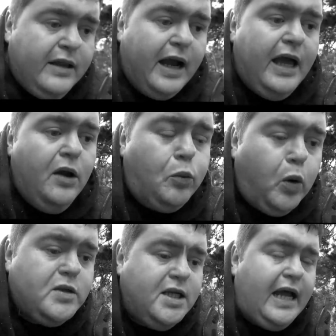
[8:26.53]
that
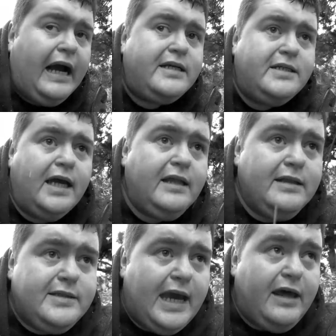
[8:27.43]
it was an
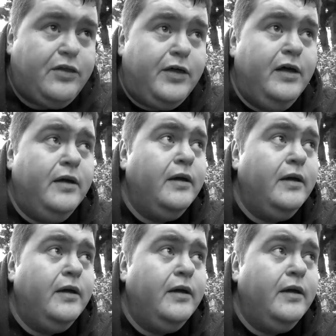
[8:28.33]
accidental death.